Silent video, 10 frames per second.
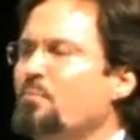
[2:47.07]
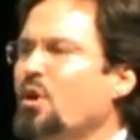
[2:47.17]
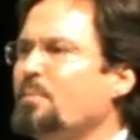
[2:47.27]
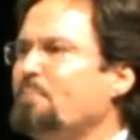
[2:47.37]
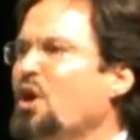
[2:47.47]

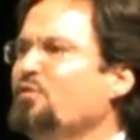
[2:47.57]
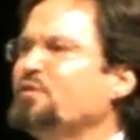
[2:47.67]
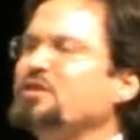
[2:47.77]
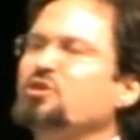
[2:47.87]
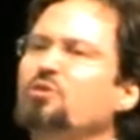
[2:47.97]
more
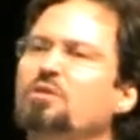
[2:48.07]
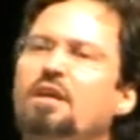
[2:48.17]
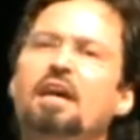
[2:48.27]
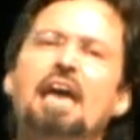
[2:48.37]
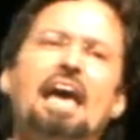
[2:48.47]
perfect
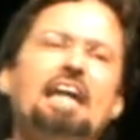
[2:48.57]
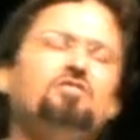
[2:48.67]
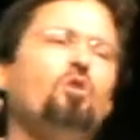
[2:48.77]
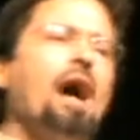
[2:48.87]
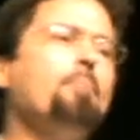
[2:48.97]
union. And
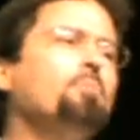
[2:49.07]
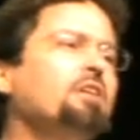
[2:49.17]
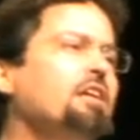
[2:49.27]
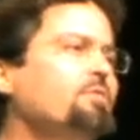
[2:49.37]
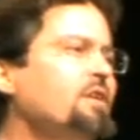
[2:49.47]
so I
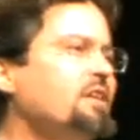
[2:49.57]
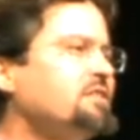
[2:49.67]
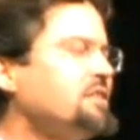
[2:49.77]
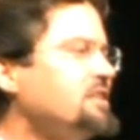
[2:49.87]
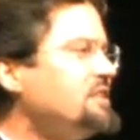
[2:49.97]
believe that it's
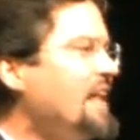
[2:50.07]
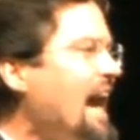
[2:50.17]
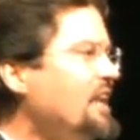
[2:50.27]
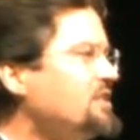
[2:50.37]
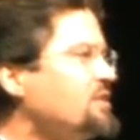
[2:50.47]
the
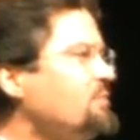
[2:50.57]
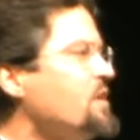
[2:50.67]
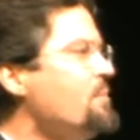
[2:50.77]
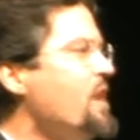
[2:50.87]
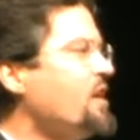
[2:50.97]
challenge of the
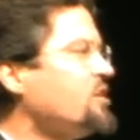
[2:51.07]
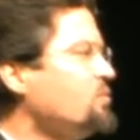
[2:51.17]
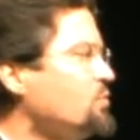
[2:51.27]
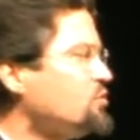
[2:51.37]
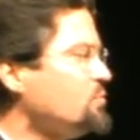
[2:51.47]

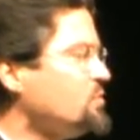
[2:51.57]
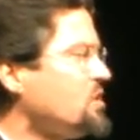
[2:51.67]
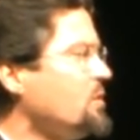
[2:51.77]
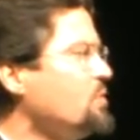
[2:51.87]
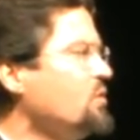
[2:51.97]
American Muslim
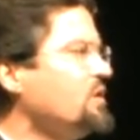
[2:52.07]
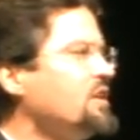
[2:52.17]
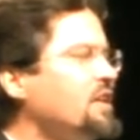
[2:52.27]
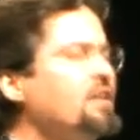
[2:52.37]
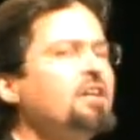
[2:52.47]

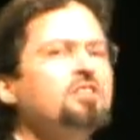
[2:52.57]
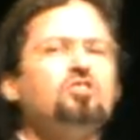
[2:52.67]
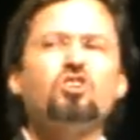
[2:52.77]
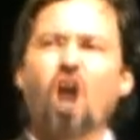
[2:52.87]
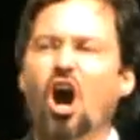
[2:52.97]
community
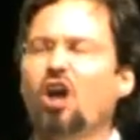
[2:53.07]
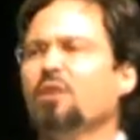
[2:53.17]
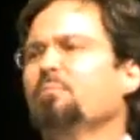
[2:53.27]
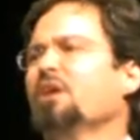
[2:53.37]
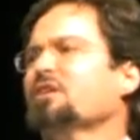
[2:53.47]
to call
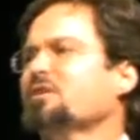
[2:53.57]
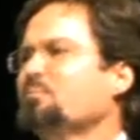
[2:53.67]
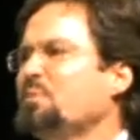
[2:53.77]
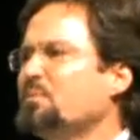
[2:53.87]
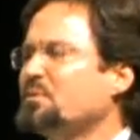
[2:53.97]
American
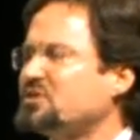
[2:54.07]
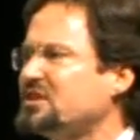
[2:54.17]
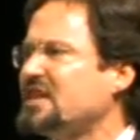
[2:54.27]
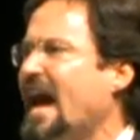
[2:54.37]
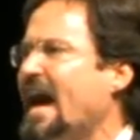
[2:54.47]
people to
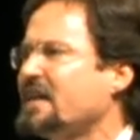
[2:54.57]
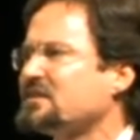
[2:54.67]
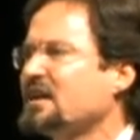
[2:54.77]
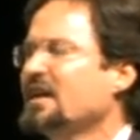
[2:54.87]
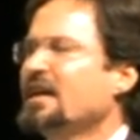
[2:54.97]
task.
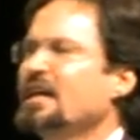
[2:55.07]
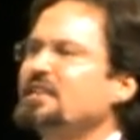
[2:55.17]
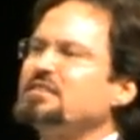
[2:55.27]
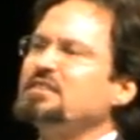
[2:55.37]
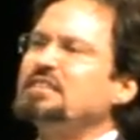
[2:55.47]

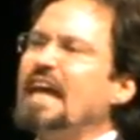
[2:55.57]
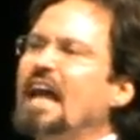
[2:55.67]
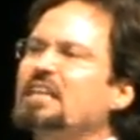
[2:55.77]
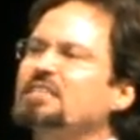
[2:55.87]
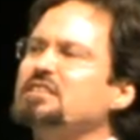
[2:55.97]
It's the
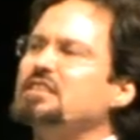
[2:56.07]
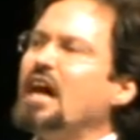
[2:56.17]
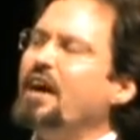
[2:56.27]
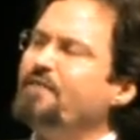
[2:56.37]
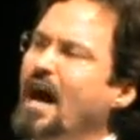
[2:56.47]
challenge
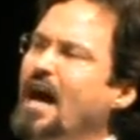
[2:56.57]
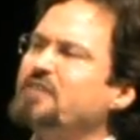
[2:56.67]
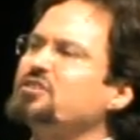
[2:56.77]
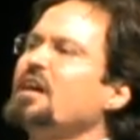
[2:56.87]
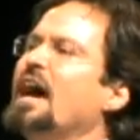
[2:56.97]
of
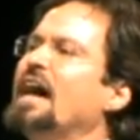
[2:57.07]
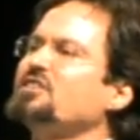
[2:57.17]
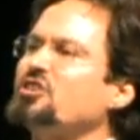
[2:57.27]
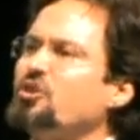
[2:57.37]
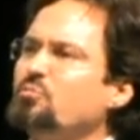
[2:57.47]
us as
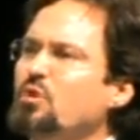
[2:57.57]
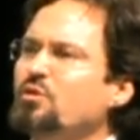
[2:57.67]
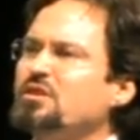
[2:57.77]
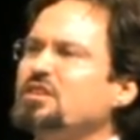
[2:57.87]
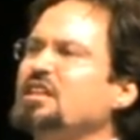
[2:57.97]
a
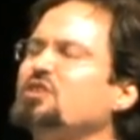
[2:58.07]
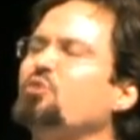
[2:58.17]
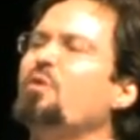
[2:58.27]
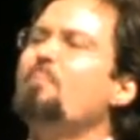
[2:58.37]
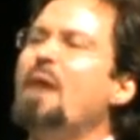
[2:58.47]
community to
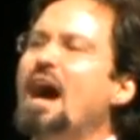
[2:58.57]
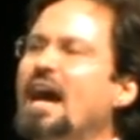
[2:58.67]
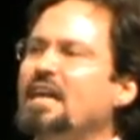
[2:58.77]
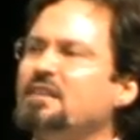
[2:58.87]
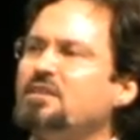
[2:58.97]

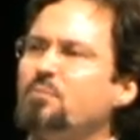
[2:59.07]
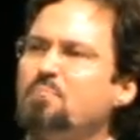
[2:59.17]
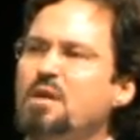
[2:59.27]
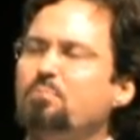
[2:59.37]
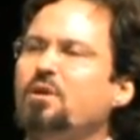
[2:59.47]
remind the
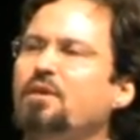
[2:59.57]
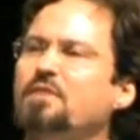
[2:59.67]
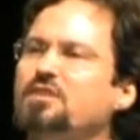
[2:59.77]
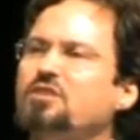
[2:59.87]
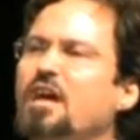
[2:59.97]
people of
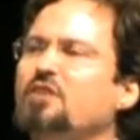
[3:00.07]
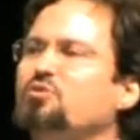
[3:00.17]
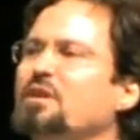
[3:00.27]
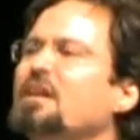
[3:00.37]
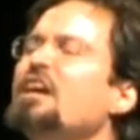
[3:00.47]
this
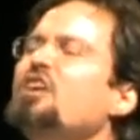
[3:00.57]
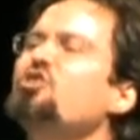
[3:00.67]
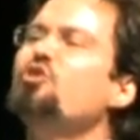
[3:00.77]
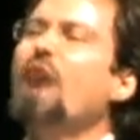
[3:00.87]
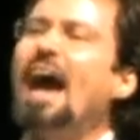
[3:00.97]
country, you